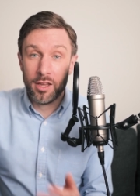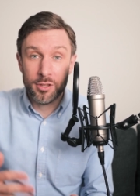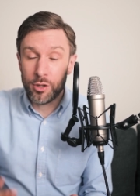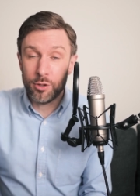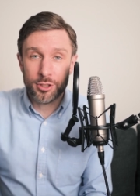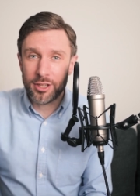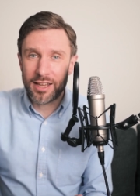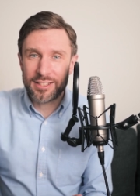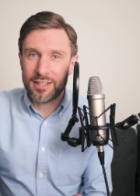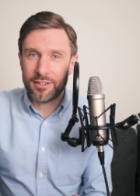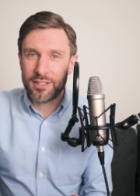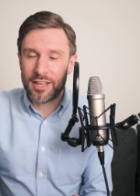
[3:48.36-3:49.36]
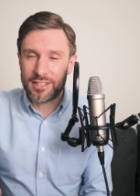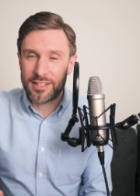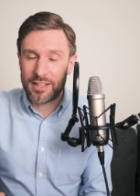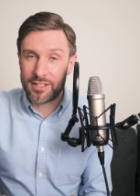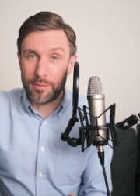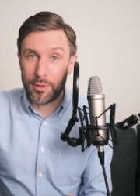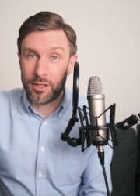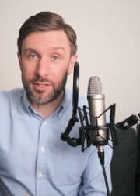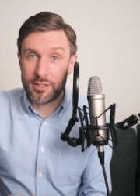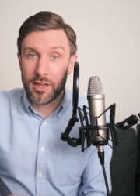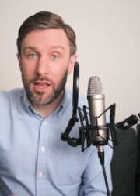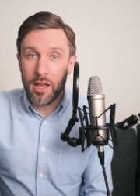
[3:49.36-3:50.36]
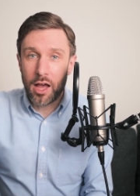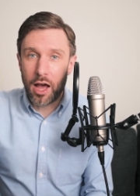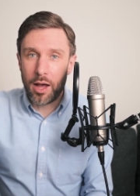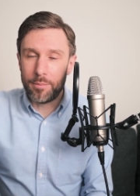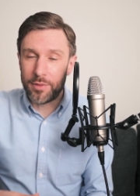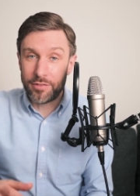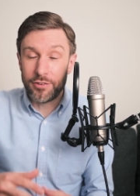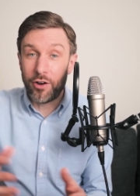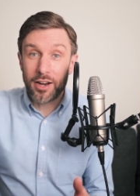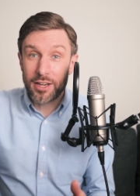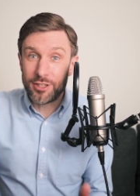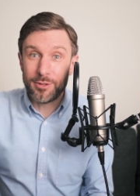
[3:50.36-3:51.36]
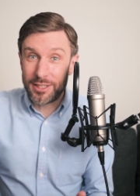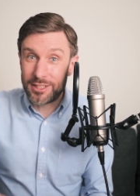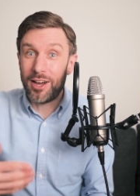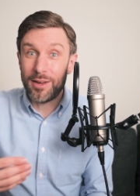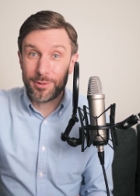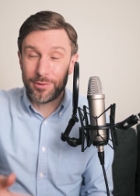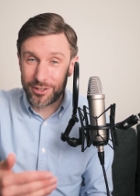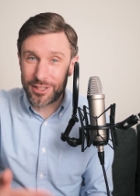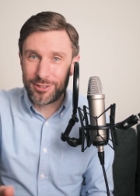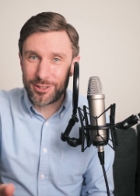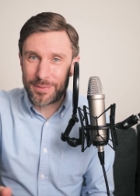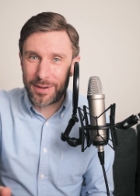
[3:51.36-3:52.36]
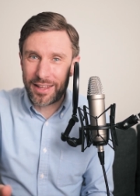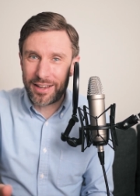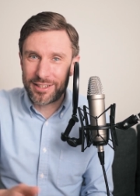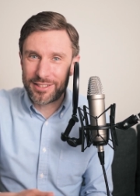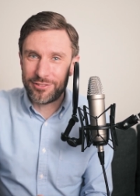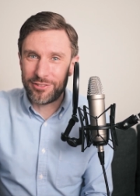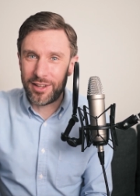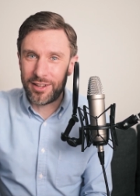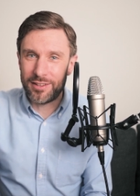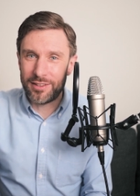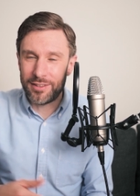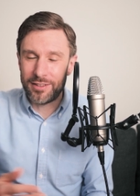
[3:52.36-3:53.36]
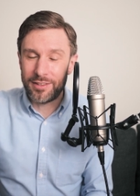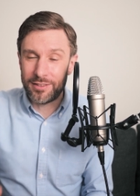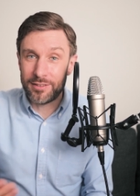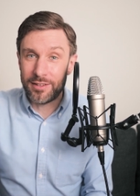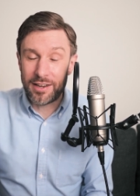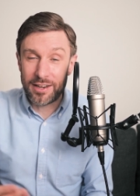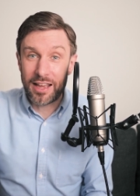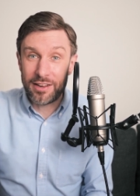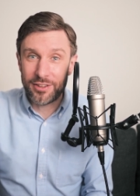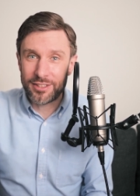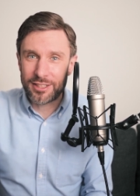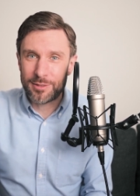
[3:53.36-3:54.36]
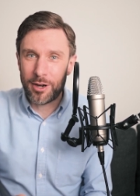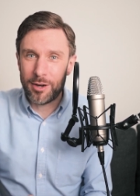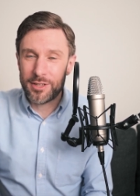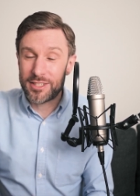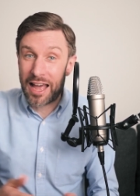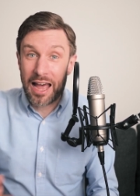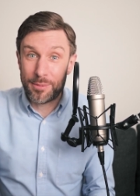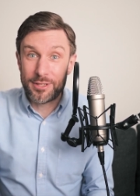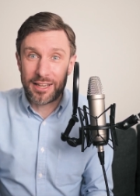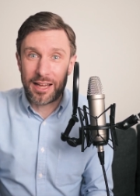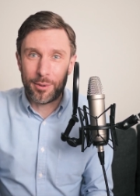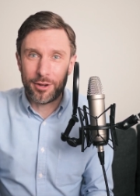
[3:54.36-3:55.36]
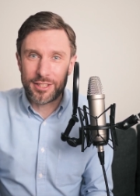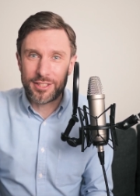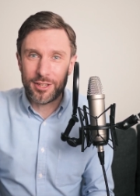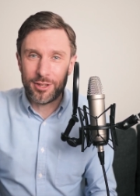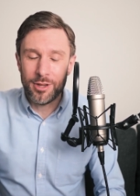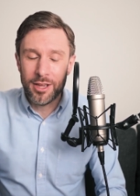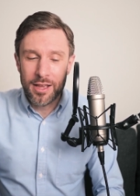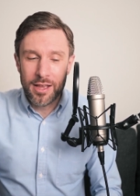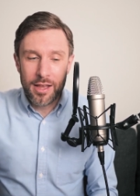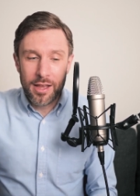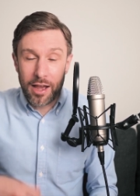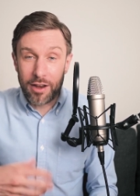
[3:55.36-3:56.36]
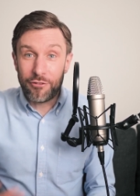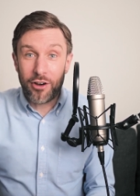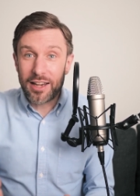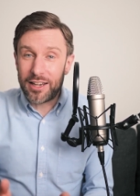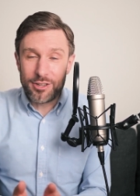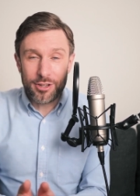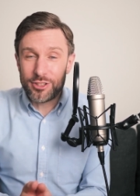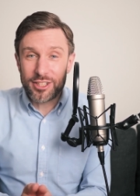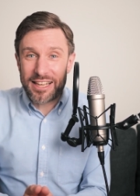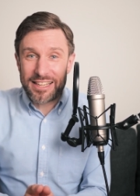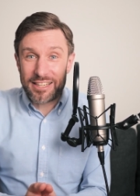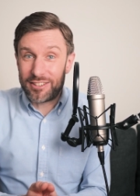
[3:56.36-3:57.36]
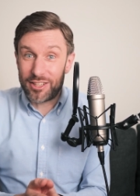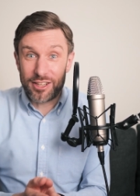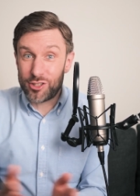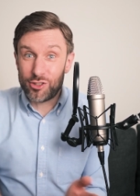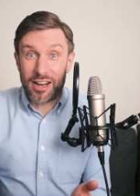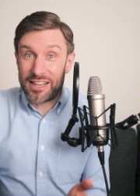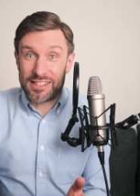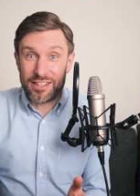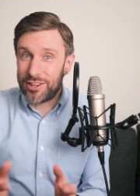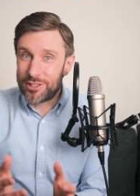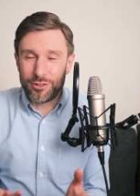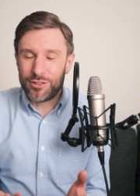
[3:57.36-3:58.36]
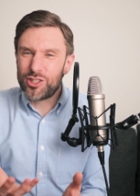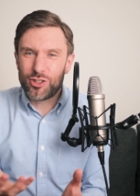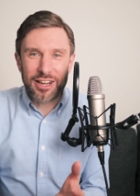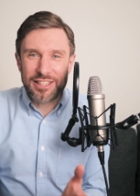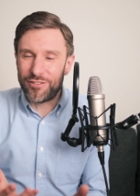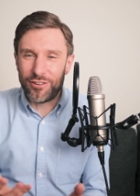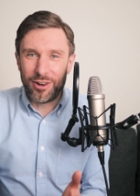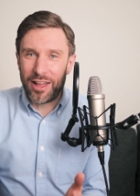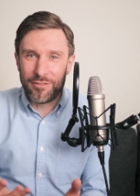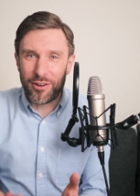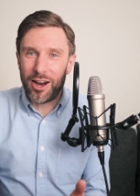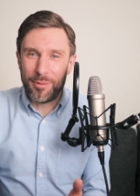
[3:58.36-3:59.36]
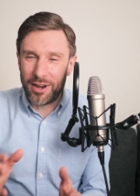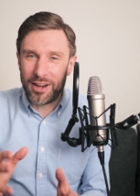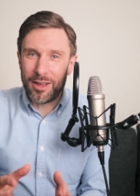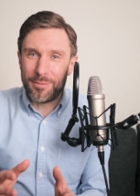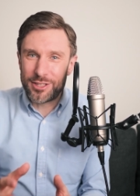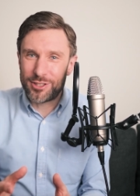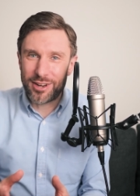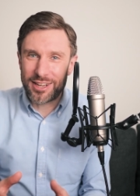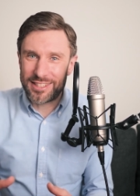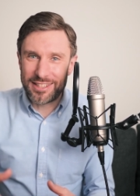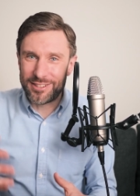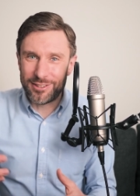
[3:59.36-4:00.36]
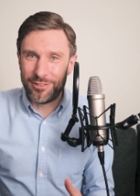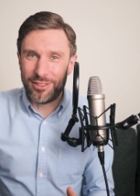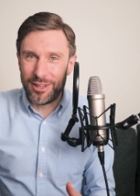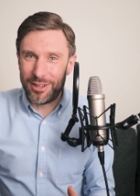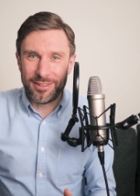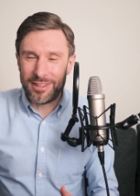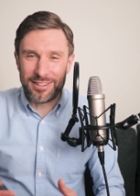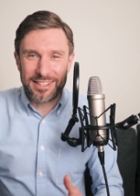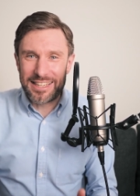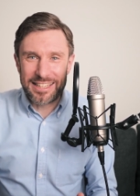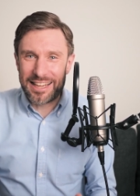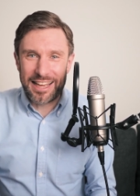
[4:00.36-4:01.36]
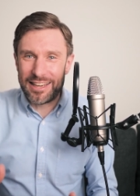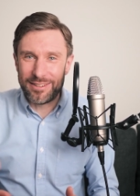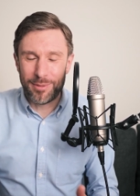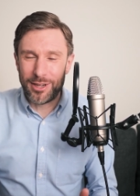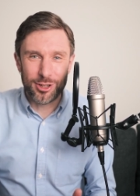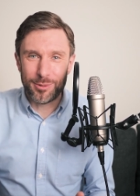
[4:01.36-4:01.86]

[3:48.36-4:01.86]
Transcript: You can also get cells that are senescent because um, they've divided too many times. We've already talked about that because of uh, the, the Leonard Hayflick's experiments. That happens in our bodies too. And finally, you can just get cells that are stressed. They're in a sort of stressful environment. And I don't mean stressed in sort of the, you know, day-to-day, my